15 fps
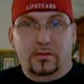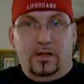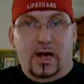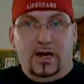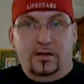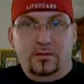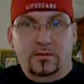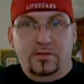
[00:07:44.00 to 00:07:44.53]

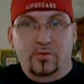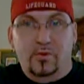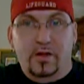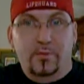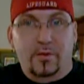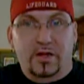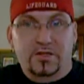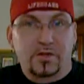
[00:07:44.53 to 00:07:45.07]
not
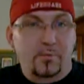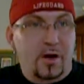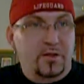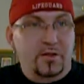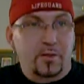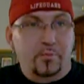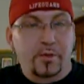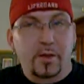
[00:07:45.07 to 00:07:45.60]
doing much
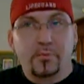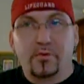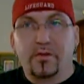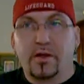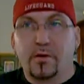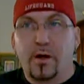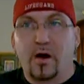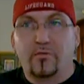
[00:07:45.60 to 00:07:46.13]
about the people
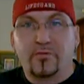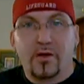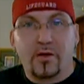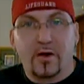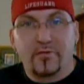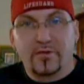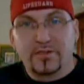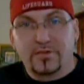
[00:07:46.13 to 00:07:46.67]
that are out
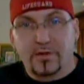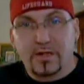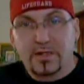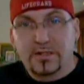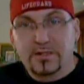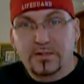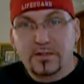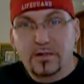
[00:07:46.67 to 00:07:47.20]
there on the
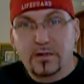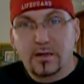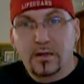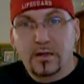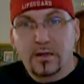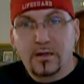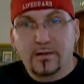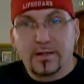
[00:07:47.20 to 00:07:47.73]
streets
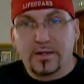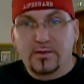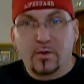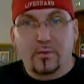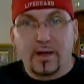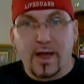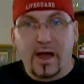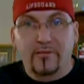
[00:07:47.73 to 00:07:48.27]
that
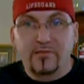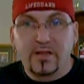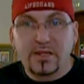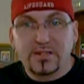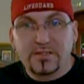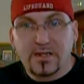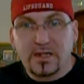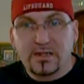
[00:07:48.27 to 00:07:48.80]
don't have
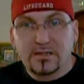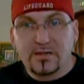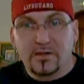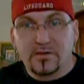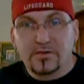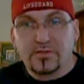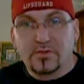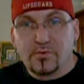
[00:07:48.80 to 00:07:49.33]
these things, that
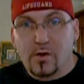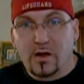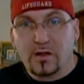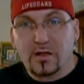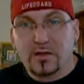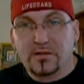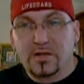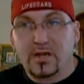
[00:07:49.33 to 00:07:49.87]
are
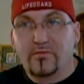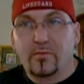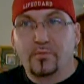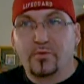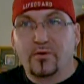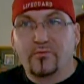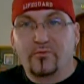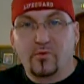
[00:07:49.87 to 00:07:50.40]
struggling to even
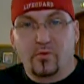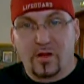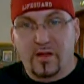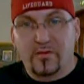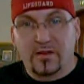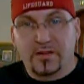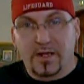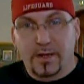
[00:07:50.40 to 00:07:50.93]
put food
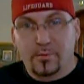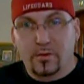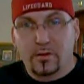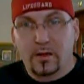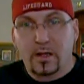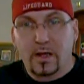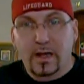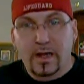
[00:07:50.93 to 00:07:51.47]
on the table
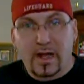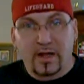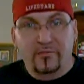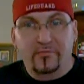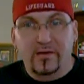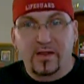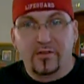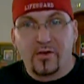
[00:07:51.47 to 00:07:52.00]

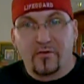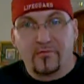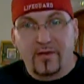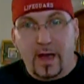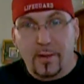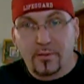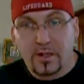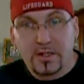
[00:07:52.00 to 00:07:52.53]
and feed their
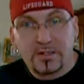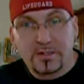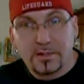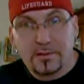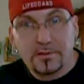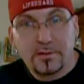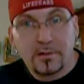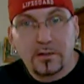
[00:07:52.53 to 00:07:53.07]
families,
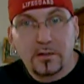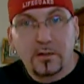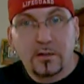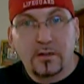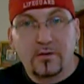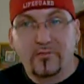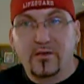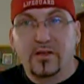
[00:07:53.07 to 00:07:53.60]

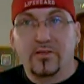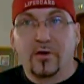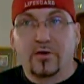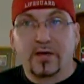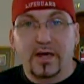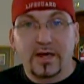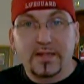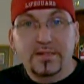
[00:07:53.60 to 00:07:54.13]
feed
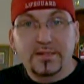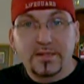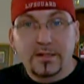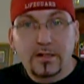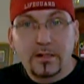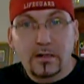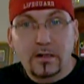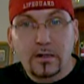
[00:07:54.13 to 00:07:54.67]
their kids,
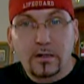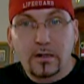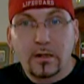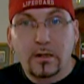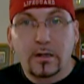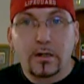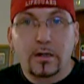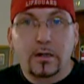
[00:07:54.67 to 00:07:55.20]

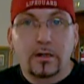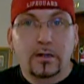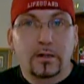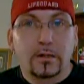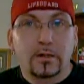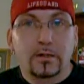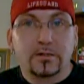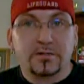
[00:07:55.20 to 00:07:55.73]

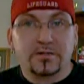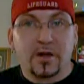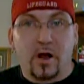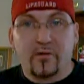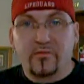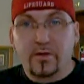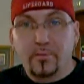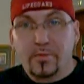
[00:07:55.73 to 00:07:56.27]

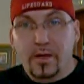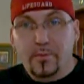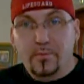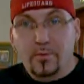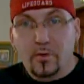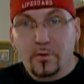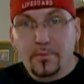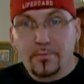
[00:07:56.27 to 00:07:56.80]
starving
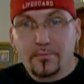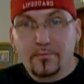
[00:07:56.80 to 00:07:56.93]
people.